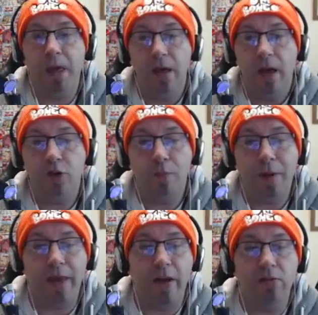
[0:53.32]
and you
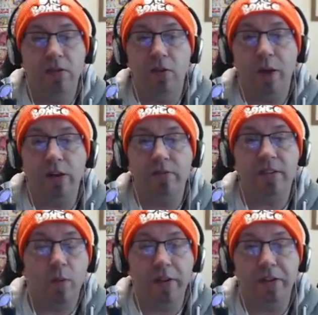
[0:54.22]
play those, and the winner is
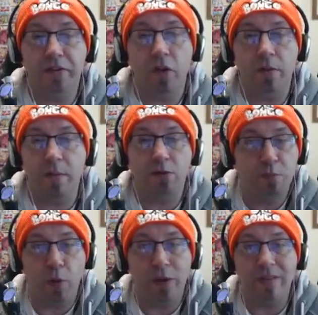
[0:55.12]
the one that's got the most
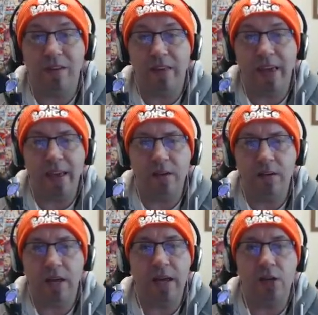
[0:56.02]
points at the
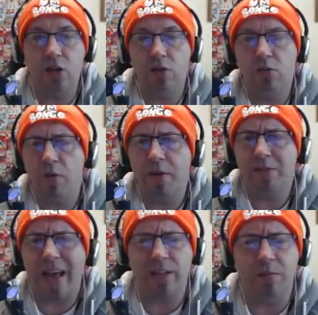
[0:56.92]
end, and you or the most
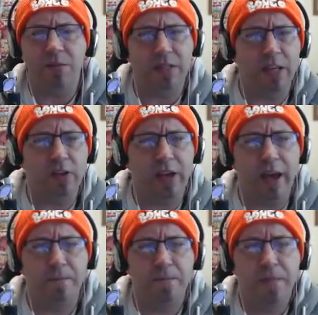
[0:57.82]
atoms, isn't it? You get,
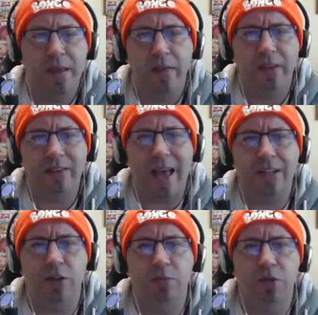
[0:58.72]
I think it's
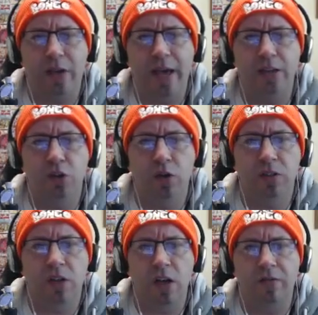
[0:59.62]
atoms you get as your
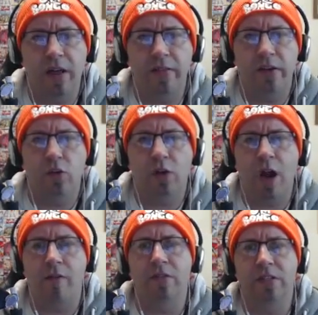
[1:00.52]
as kind of like the, your
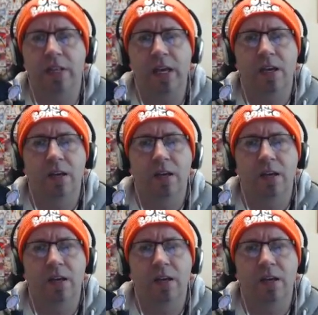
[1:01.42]
currency.